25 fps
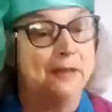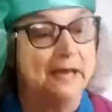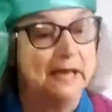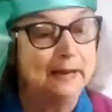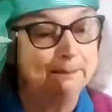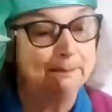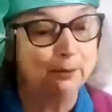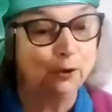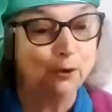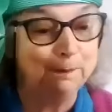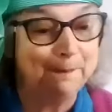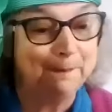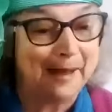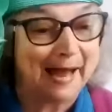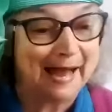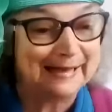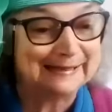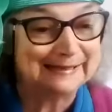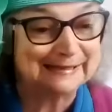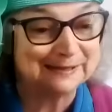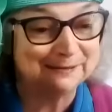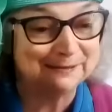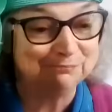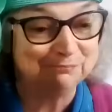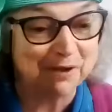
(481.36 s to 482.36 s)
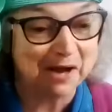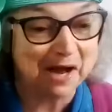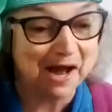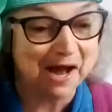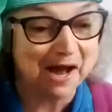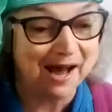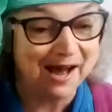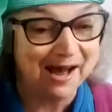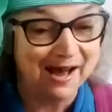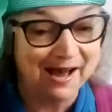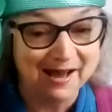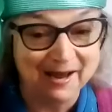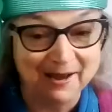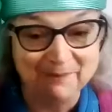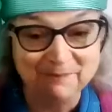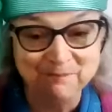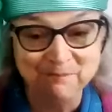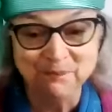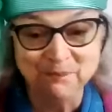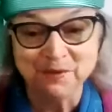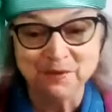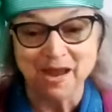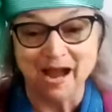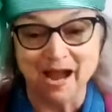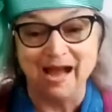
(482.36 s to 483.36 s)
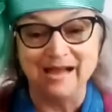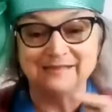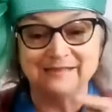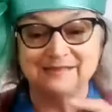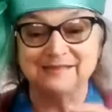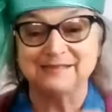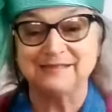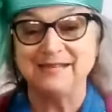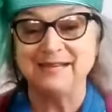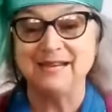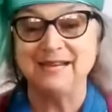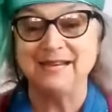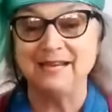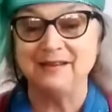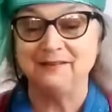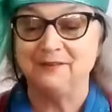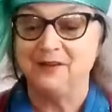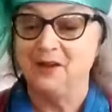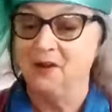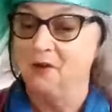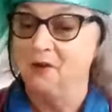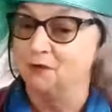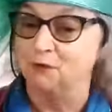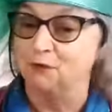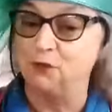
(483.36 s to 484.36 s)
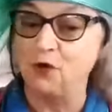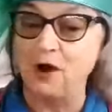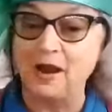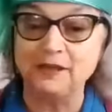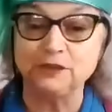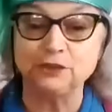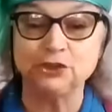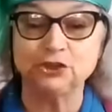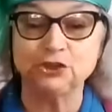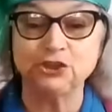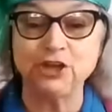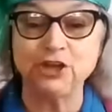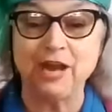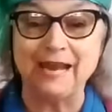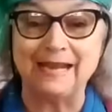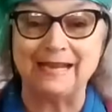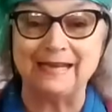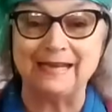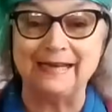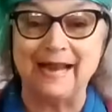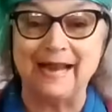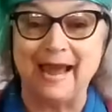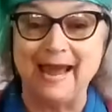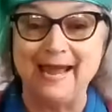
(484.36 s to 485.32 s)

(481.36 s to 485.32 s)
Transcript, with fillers: people passing by. I see friends shaking